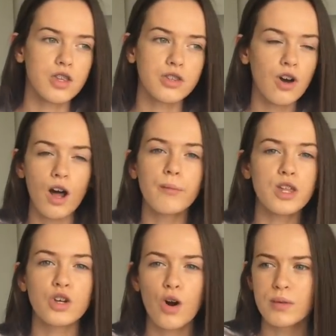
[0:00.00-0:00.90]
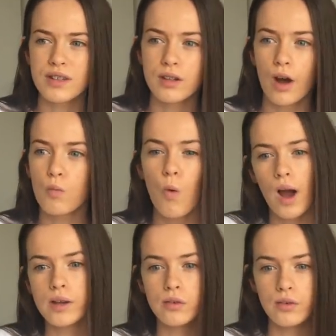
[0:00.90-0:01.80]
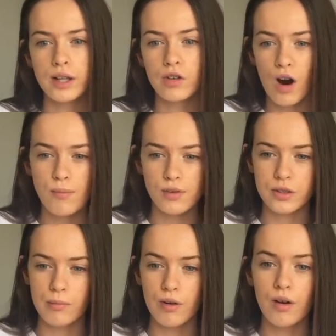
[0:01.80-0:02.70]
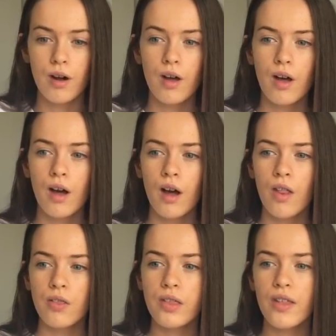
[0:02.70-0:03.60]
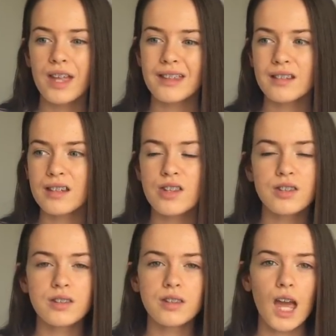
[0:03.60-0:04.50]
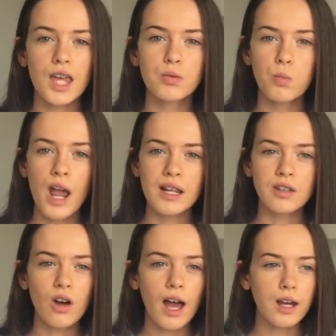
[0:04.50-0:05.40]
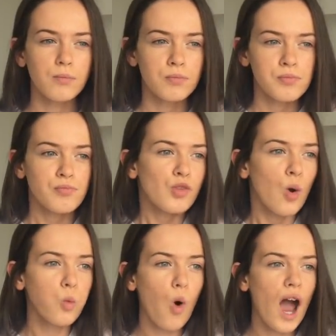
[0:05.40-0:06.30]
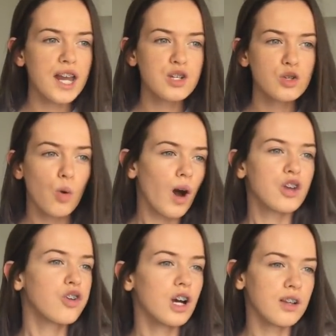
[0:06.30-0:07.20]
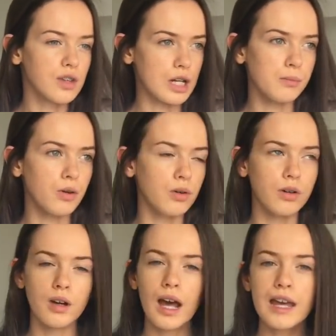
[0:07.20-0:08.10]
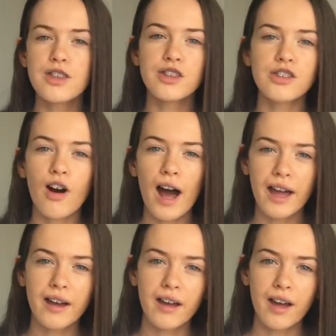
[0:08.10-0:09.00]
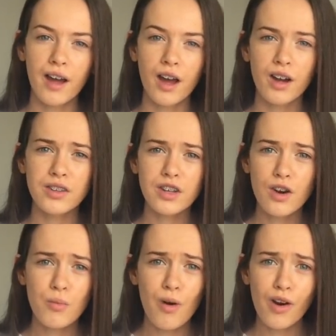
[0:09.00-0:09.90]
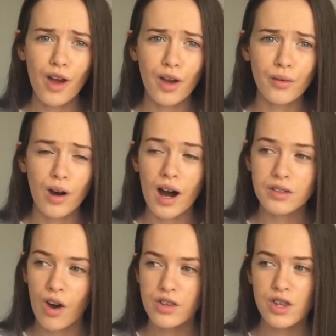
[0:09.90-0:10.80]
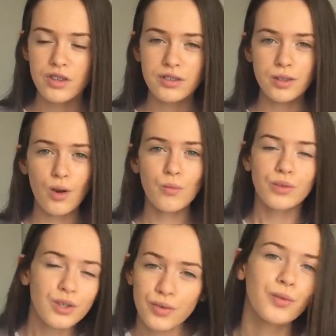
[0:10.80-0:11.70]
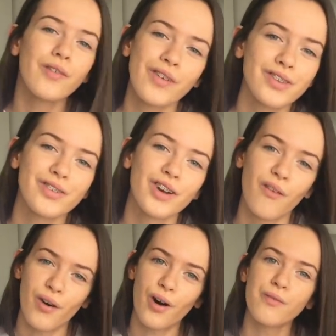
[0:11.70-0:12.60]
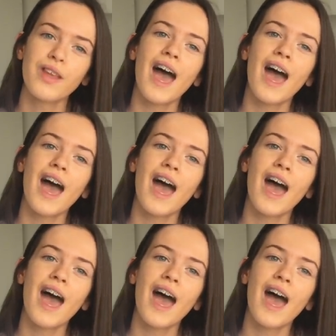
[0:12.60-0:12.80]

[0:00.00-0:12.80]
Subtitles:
just can't imagine commenting like, why are you not filling your eyebrows anymore? That's just, it's weird. It's like, why do you not wear trainers anymore? It's just like, because I don't want to. Like, I just don't want to for one reason or another.